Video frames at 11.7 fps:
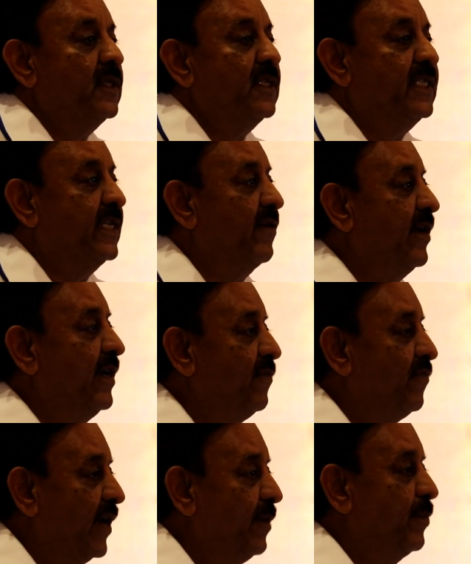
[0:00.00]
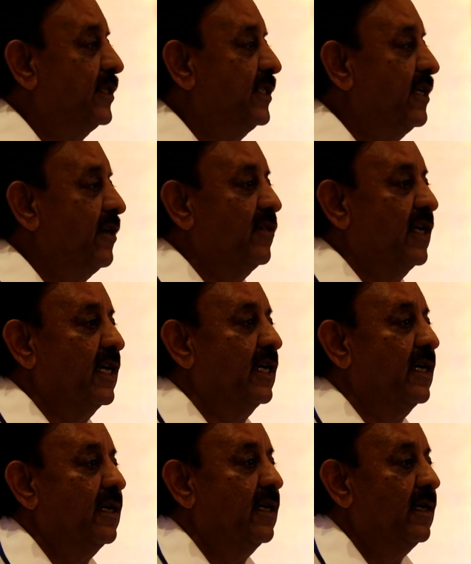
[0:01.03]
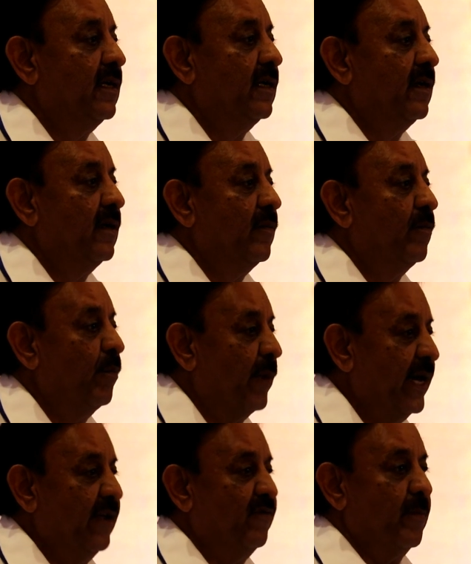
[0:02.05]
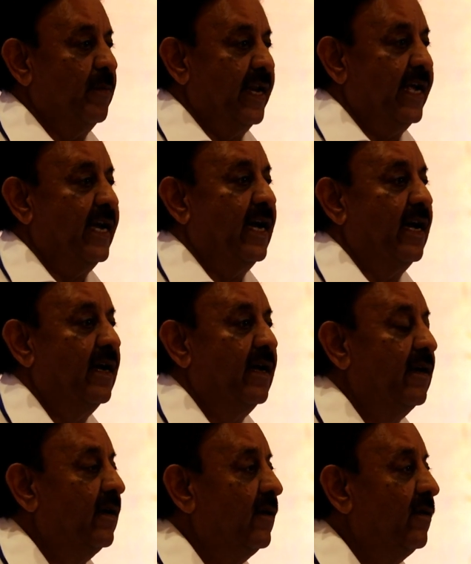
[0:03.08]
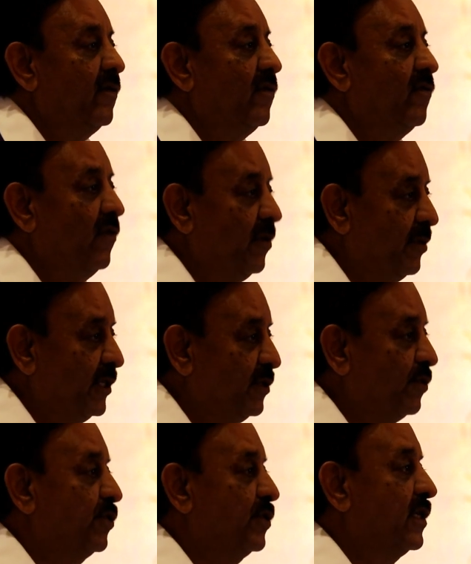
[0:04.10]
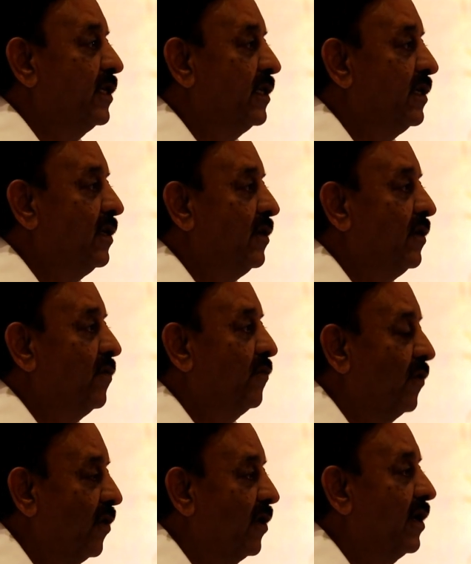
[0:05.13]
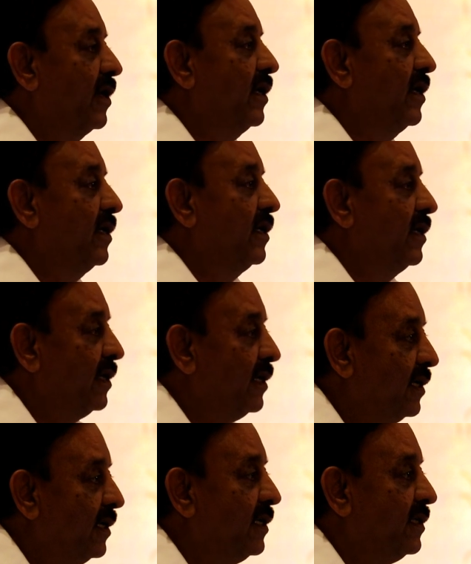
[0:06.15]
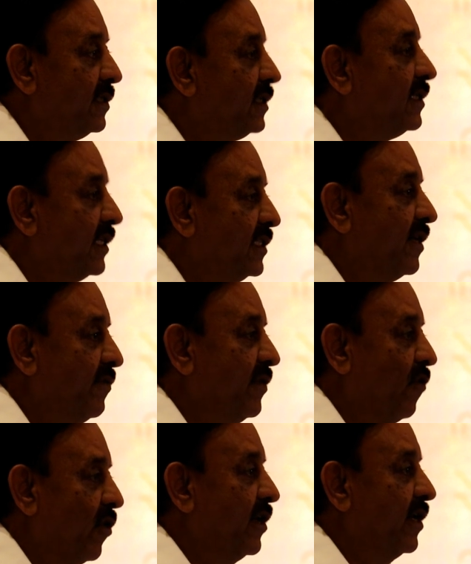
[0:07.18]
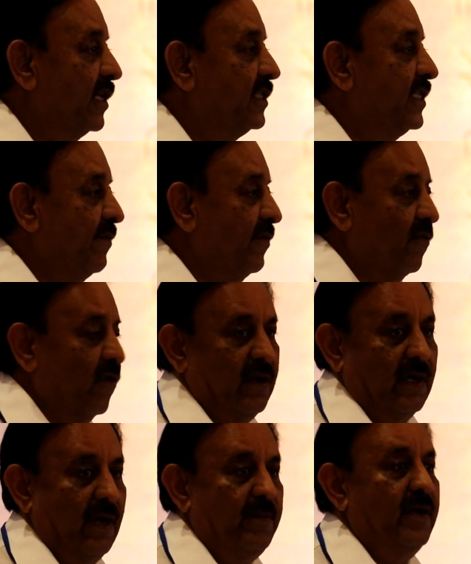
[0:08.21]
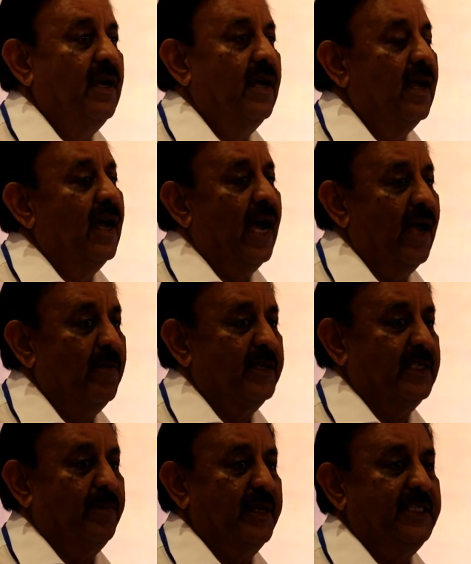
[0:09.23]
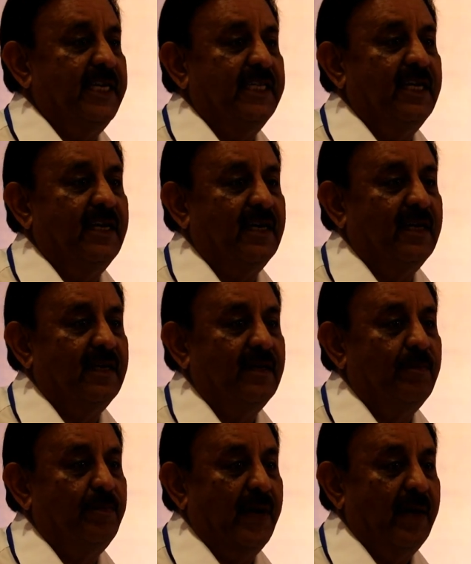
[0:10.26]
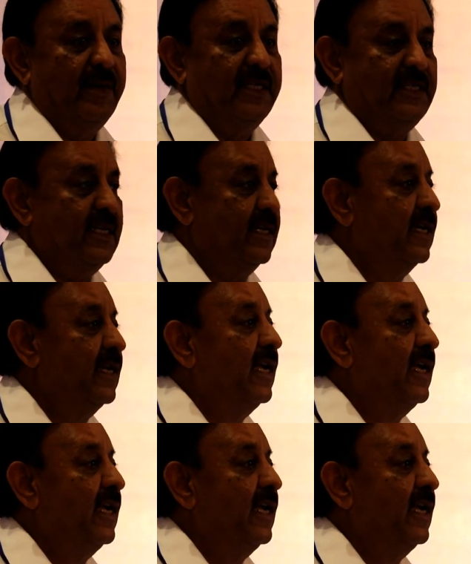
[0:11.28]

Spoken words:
75% of the money from NREGA will be used for conserving water and saving water. I mean, I must appreciate the Prime Minister